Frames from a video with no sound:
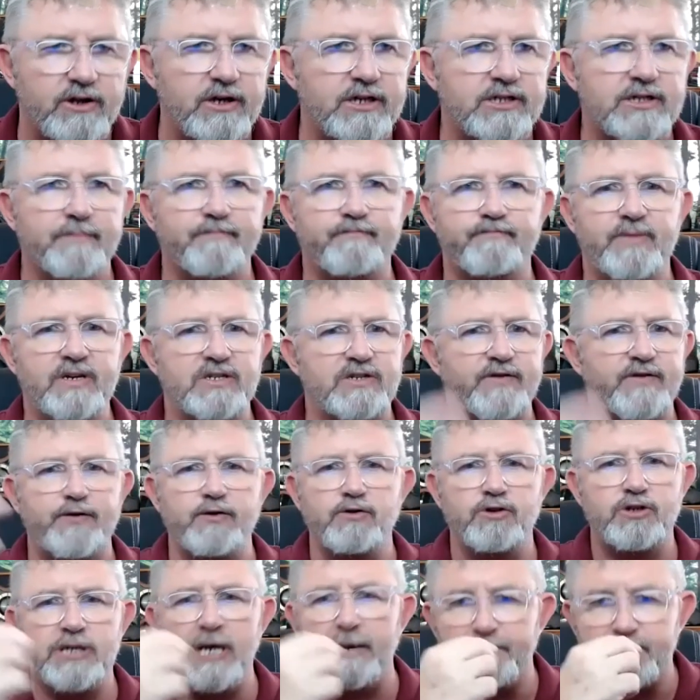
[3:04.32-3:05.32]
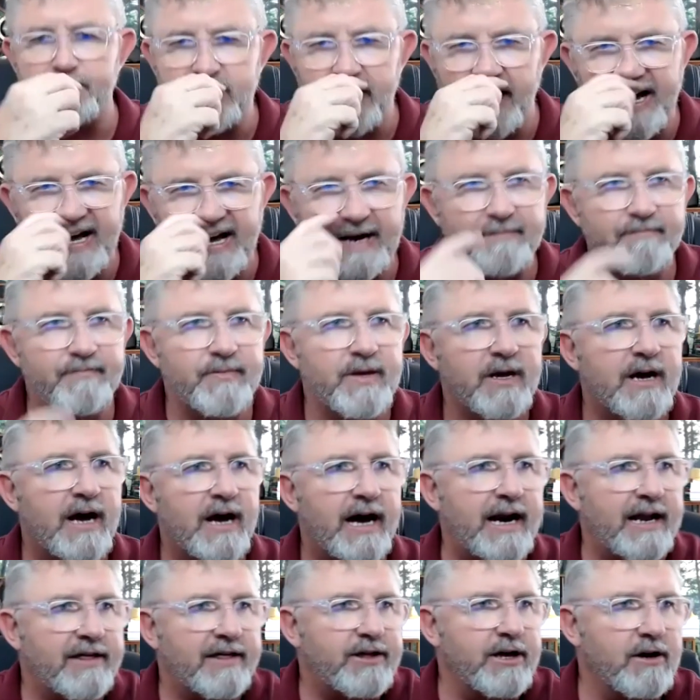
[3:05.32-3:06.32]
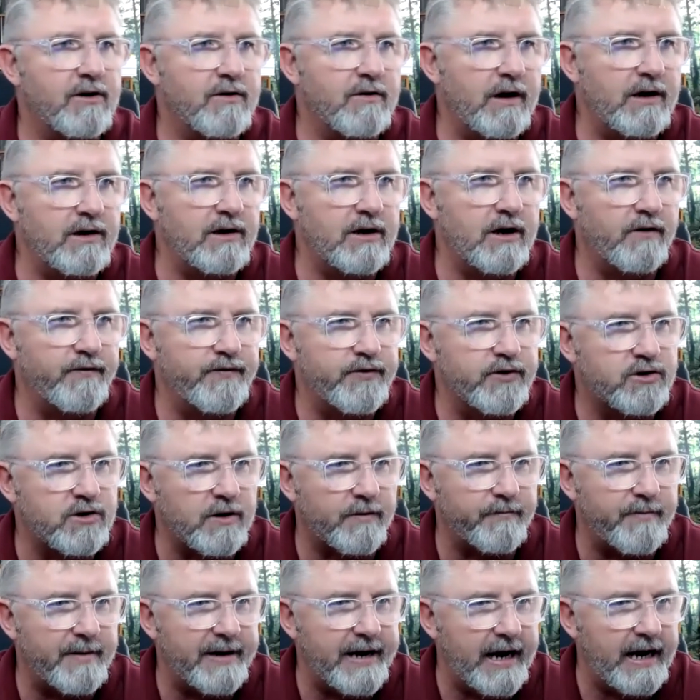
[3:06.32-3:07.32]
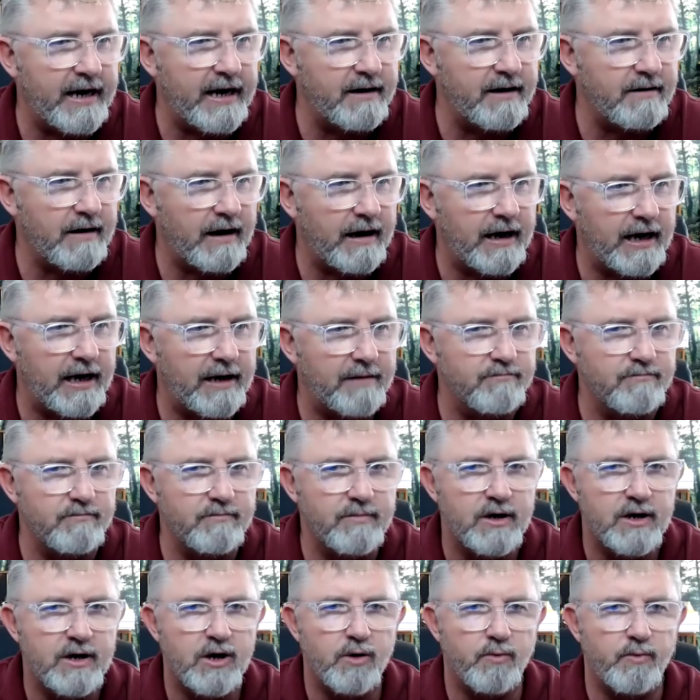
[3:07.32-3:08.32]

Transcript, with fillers: there's a there's a few tips, um, and I think uh, you know off the top of my head, um,